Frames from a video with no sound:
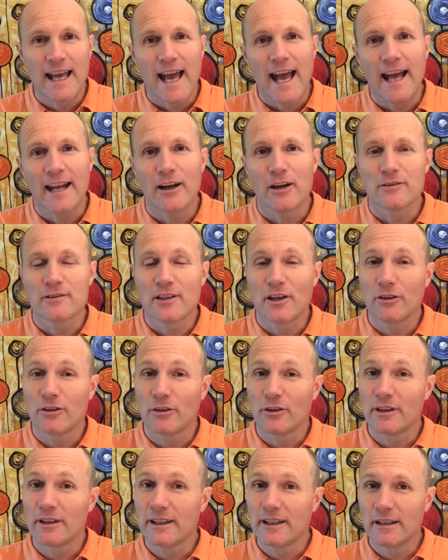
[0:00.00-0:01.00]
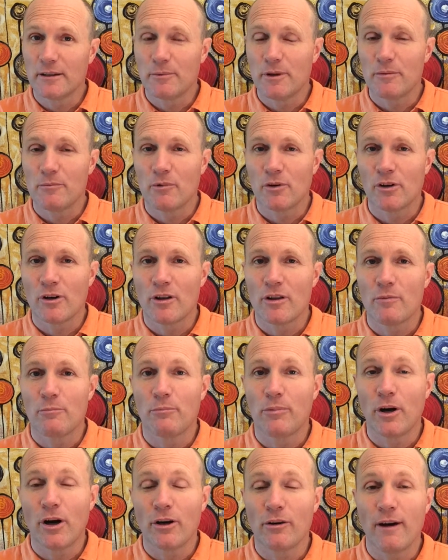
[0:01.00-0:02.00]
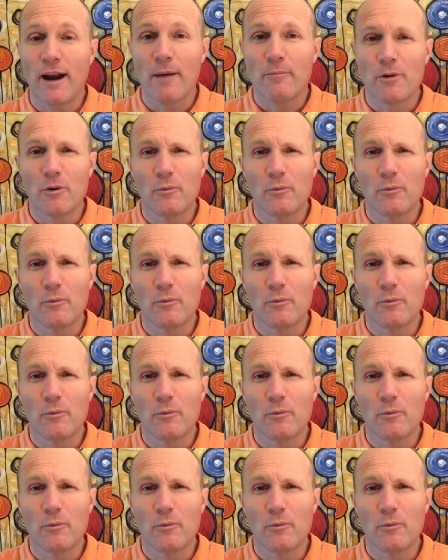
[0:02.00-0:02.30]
and I'll tell you a little bit more of the program,